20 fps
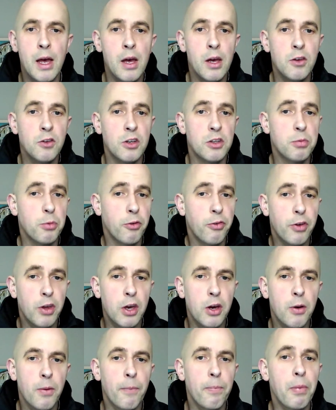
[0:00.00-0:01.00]
suitable for
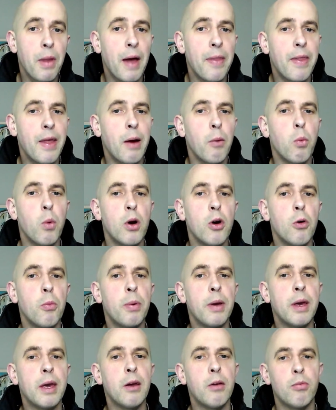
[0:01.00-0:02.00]
you. And there will
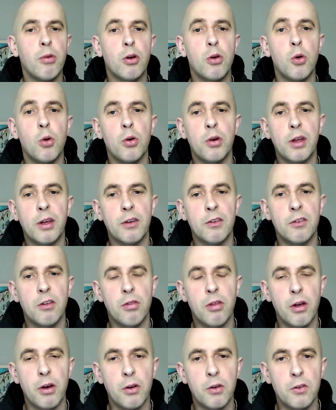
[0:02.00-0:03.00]
be recordings of
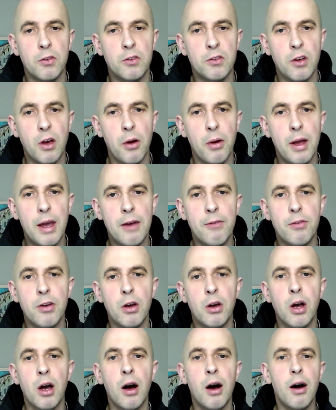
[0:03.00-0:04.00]
those. So if you
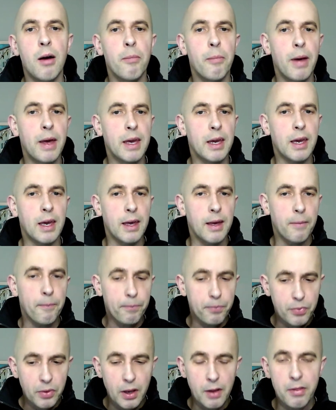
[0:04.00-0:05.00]
can't make it,
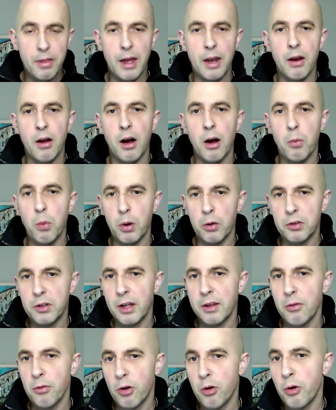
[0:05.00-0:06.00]
then I will
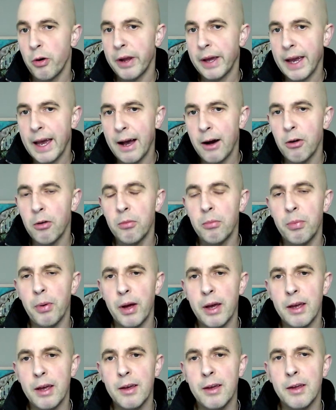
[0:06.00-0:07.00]
send the recording out.
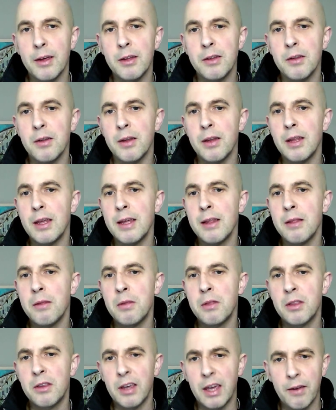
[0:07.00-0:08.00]
But
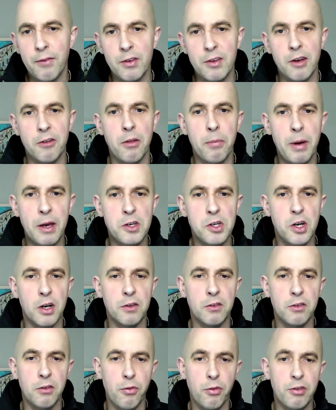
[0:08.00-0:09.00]
to give yourself the best
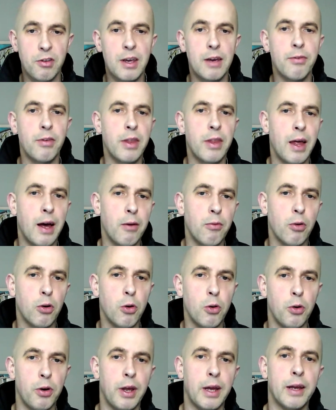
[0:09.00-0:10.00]
chance of receiving that
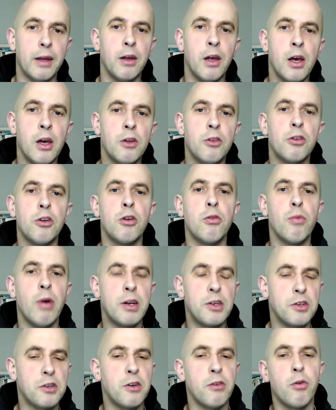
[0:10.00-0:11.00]
recording, do
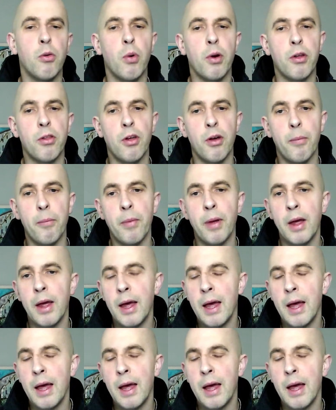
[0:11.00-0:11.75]
register for one of them.